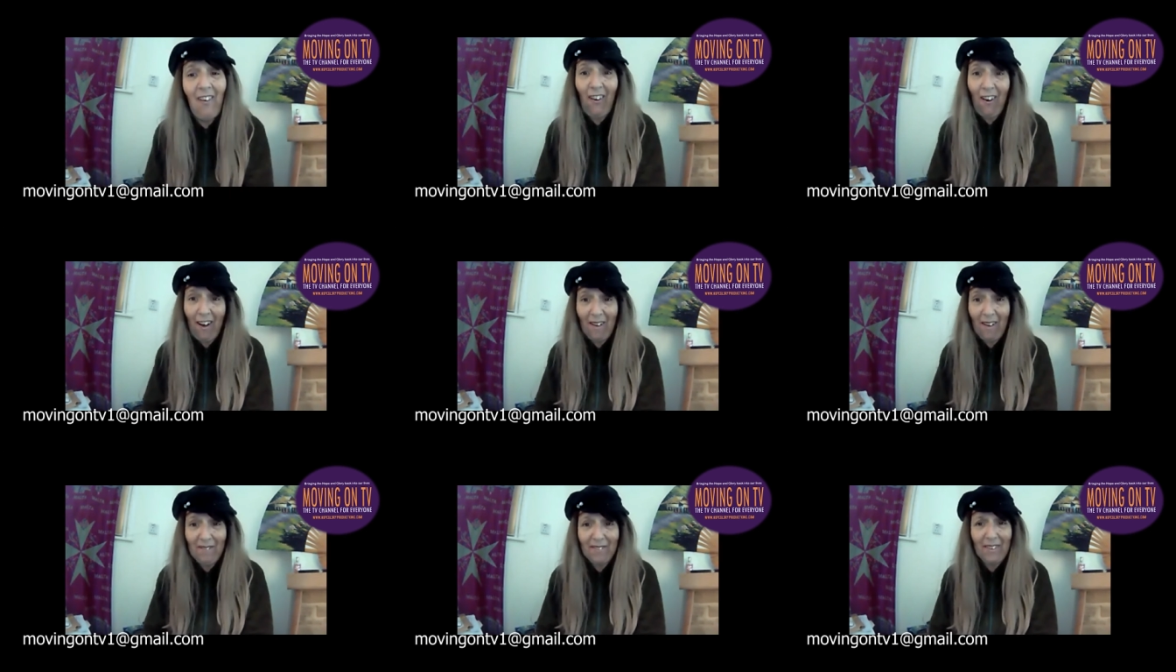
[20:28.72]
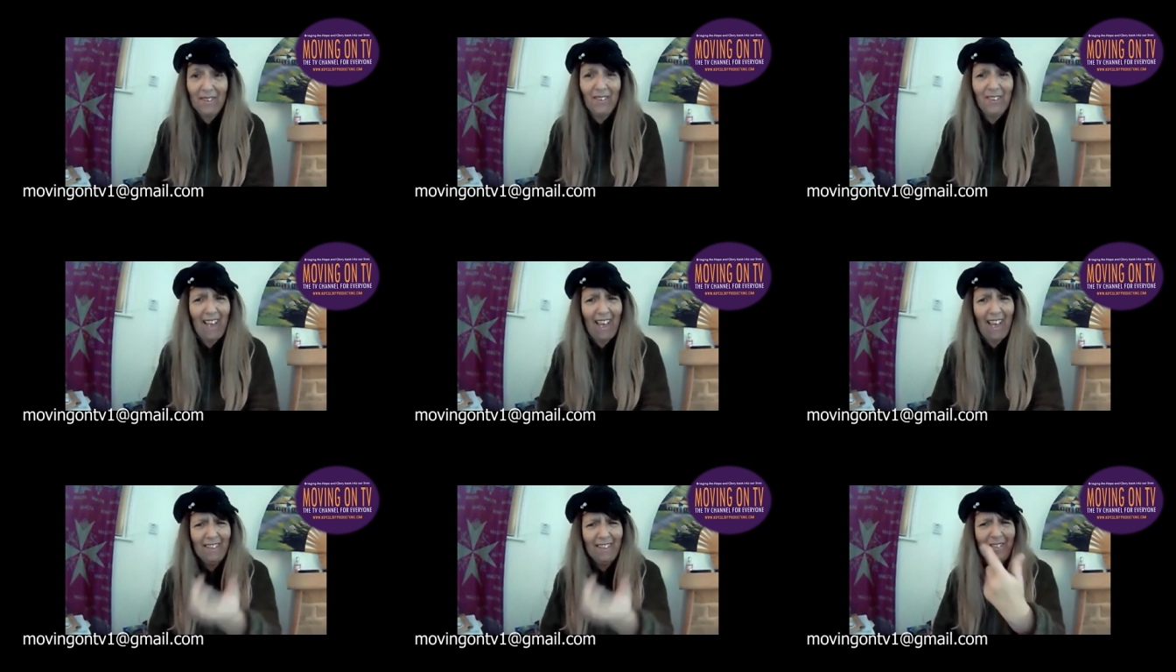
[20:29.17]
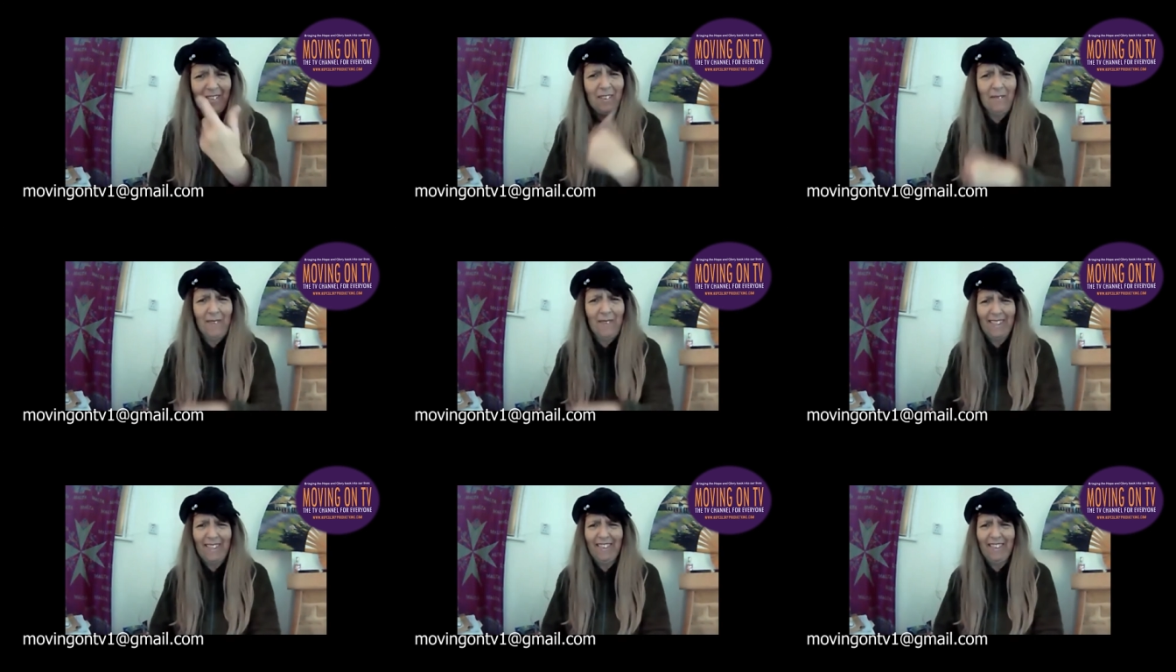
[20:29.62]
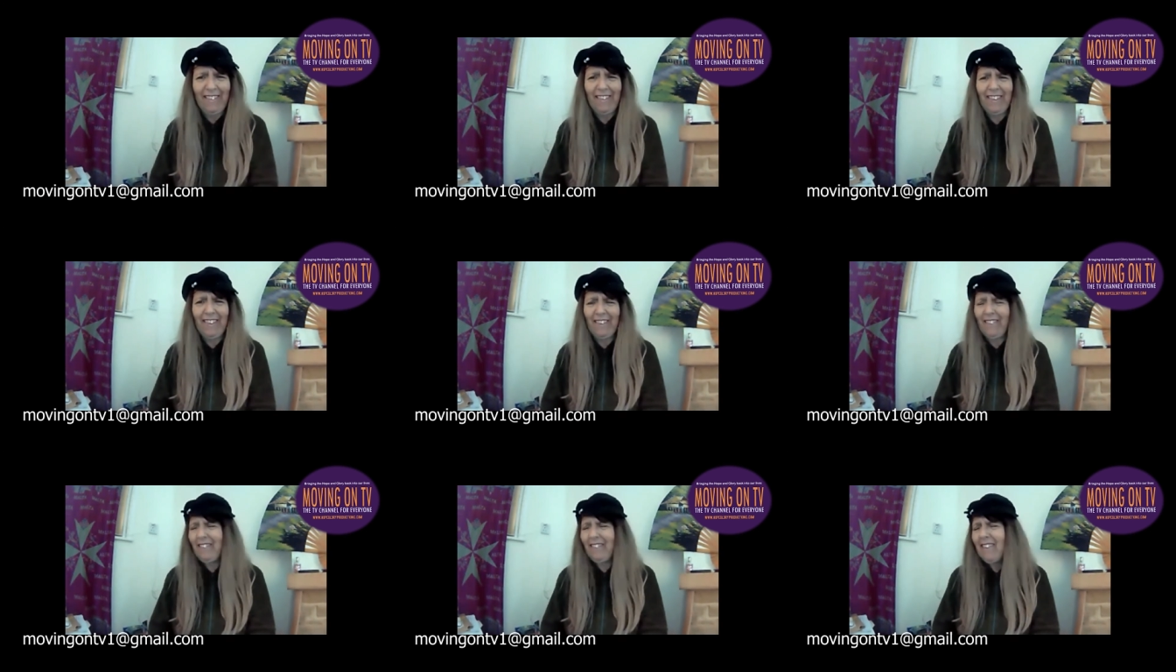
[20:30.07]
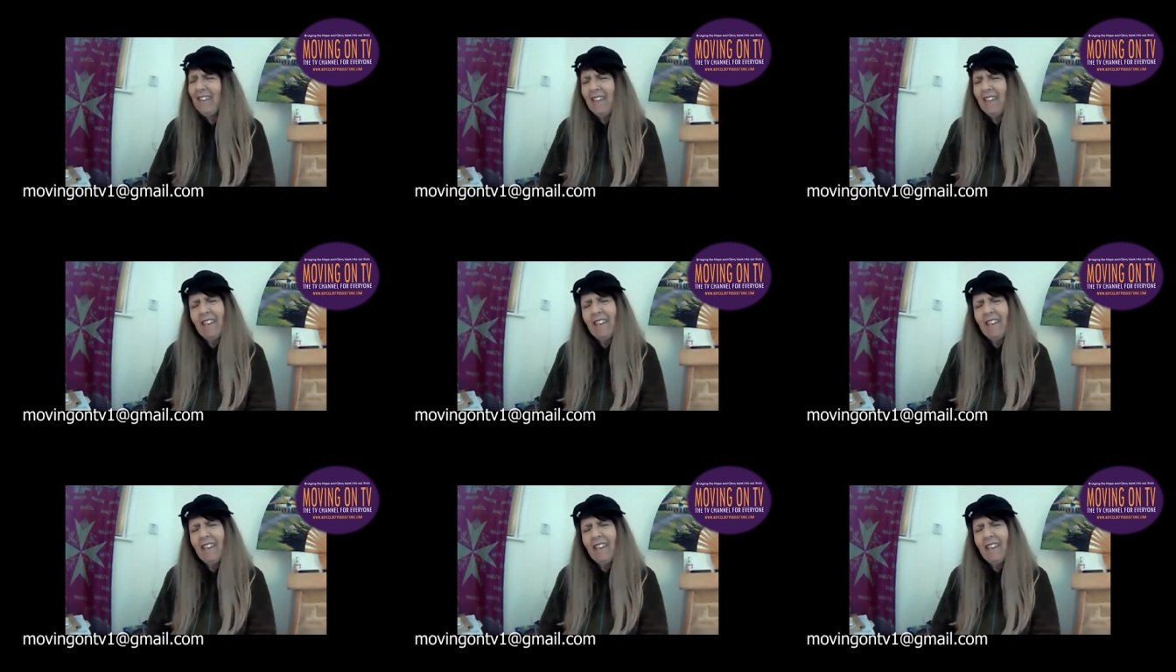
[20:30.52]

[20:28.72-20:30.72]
Oh, I'm so glad to meet you.